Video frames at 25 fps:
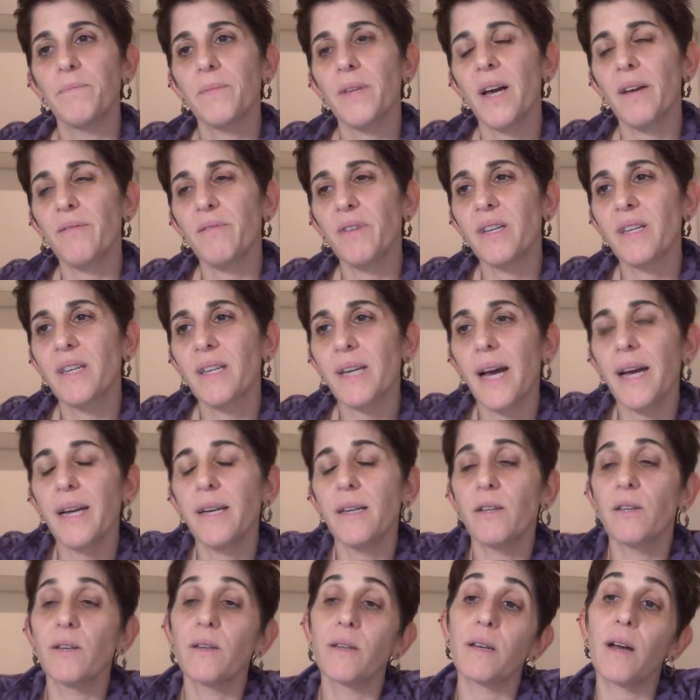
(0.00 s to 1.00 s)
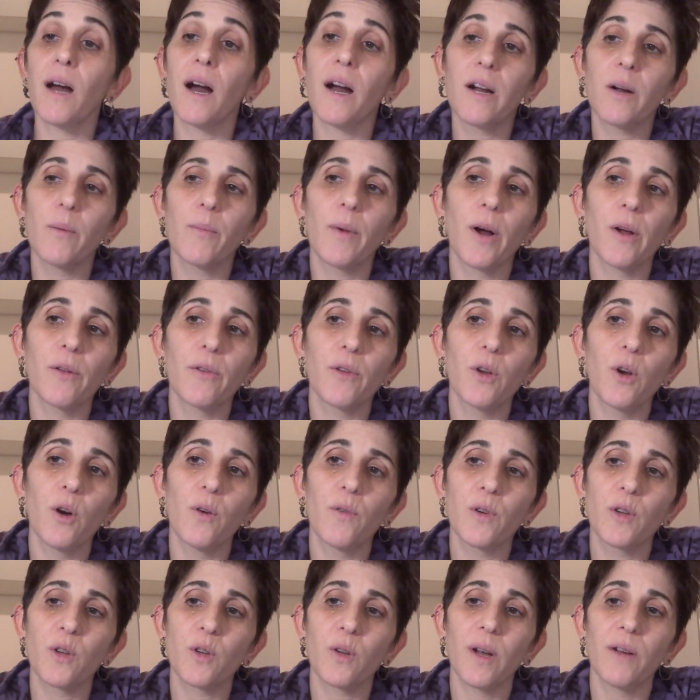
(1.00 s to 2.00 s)
have decided to talk about the
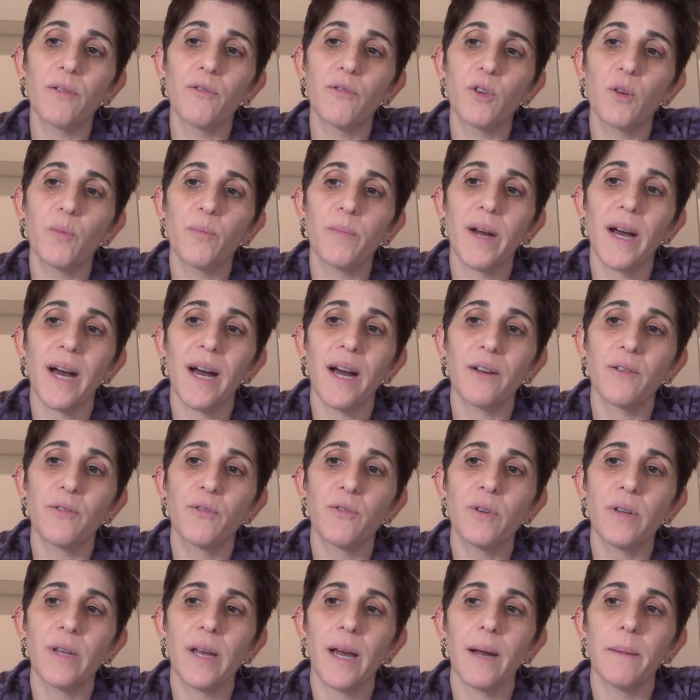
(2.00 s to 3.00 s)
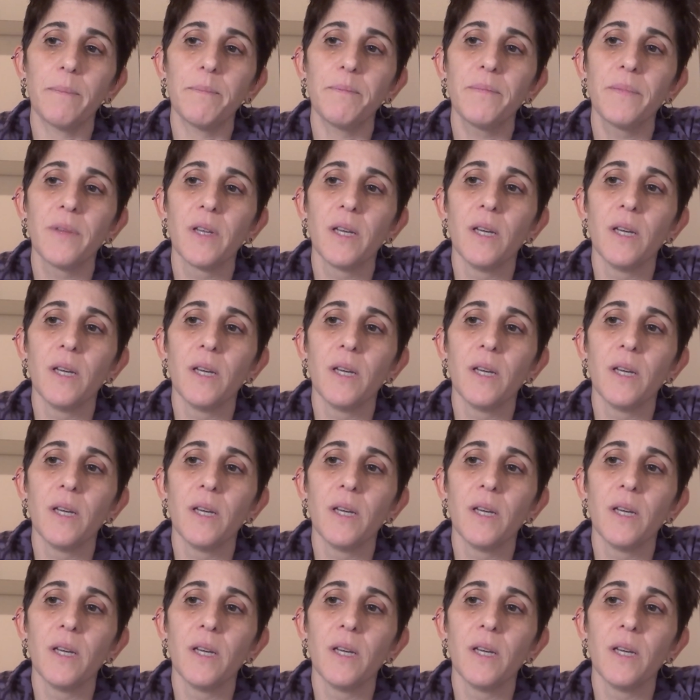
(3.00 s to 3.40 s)
over, so I feel bad for them.